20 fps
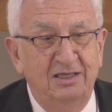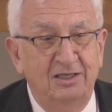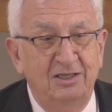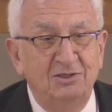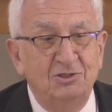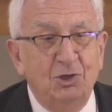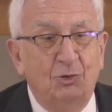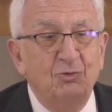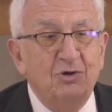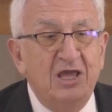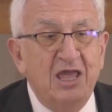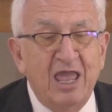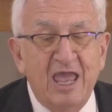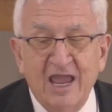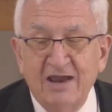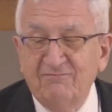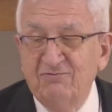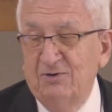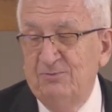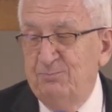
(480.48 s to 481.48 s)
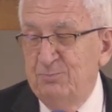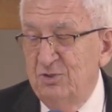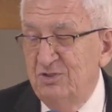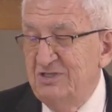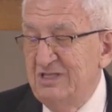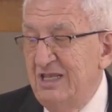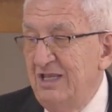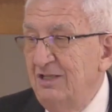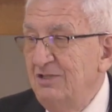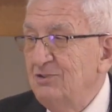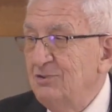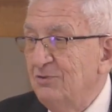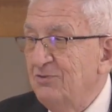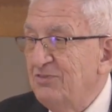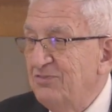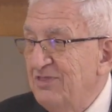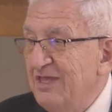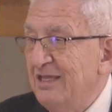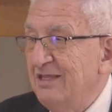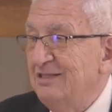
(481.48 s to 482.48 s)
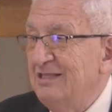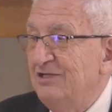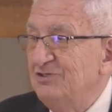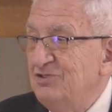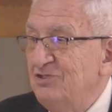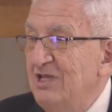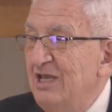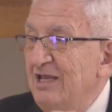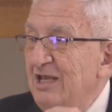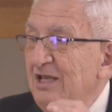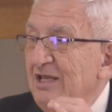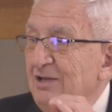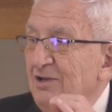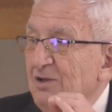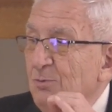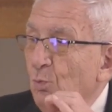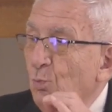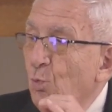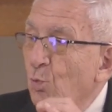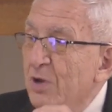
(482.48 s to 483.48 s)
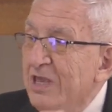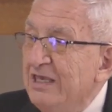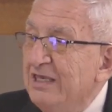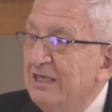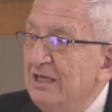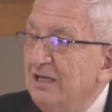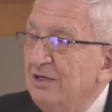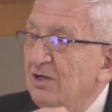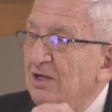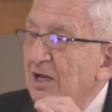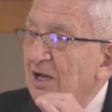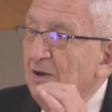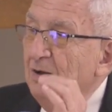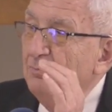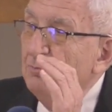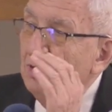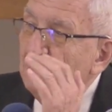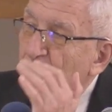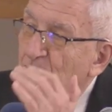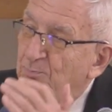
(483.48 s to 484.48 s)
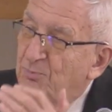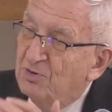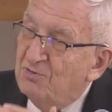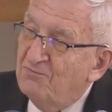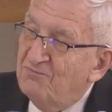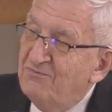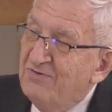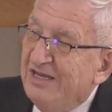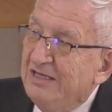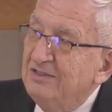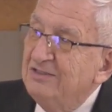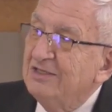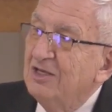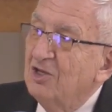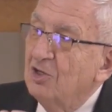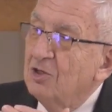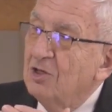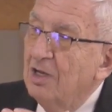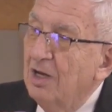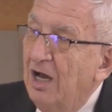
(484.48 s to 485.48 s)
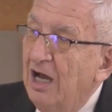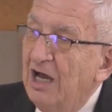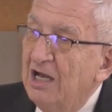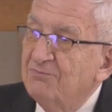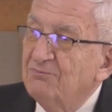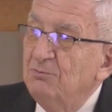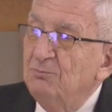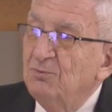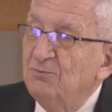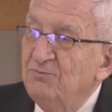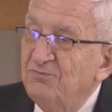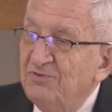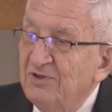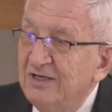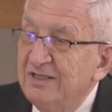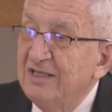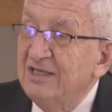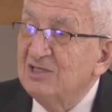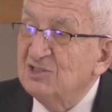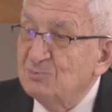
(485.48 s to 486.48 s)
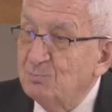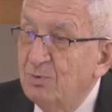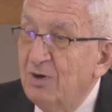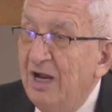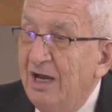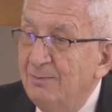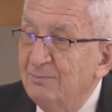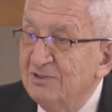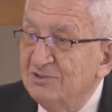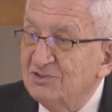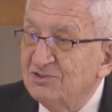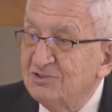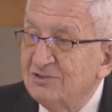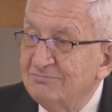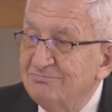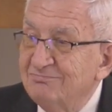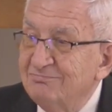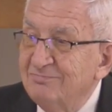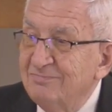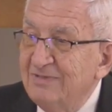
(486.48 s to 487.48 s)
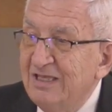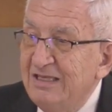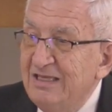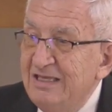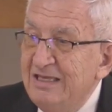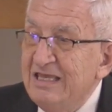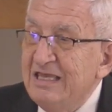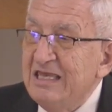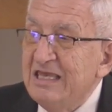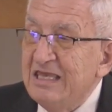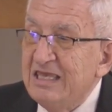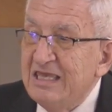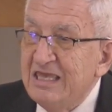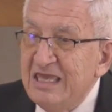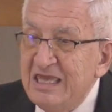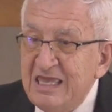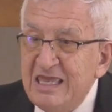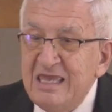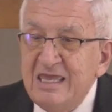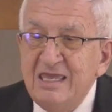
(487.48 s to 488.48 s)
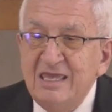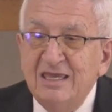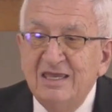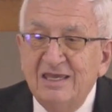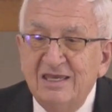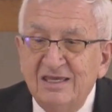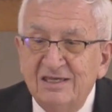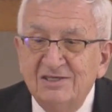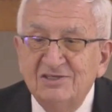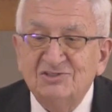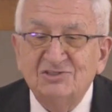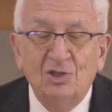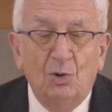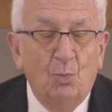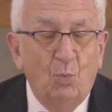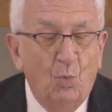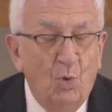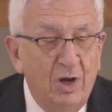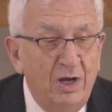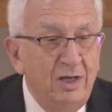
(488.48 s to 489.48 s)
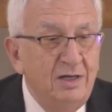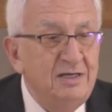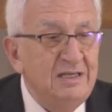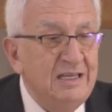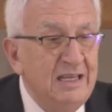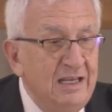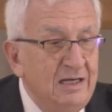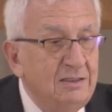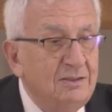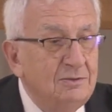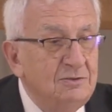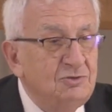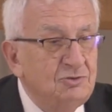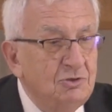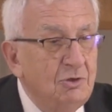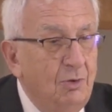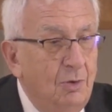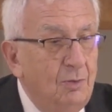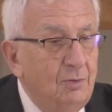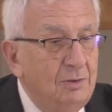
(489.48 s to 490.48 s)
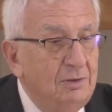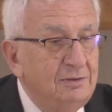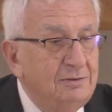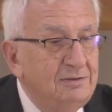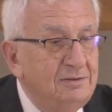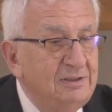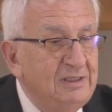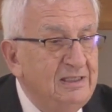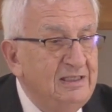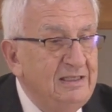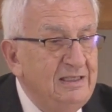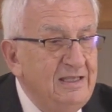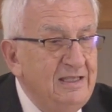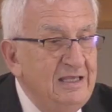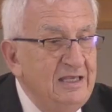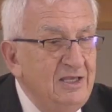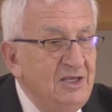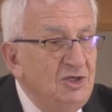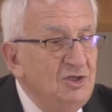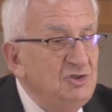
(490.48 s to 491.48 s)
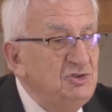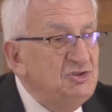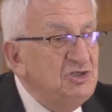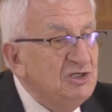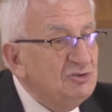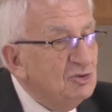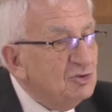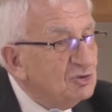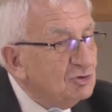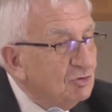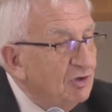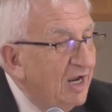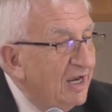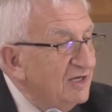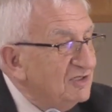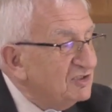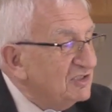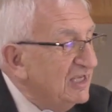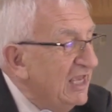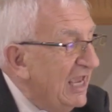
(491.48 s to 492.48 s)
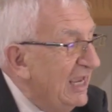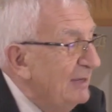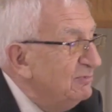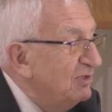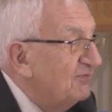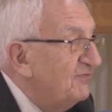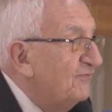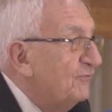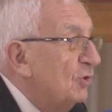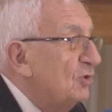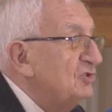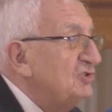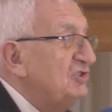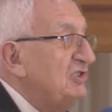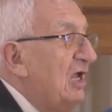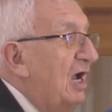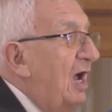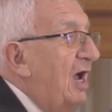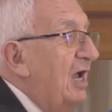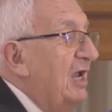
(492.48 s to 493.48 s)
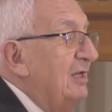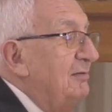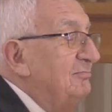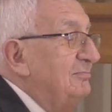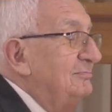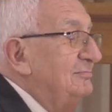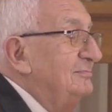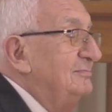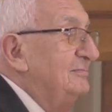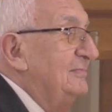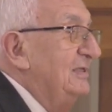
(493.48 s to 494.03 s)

that we shouldn't share our faith. I'm not saying that at all. But don't ever, don't ever pretend to think that we can prevent God from fulfilling his promise. He is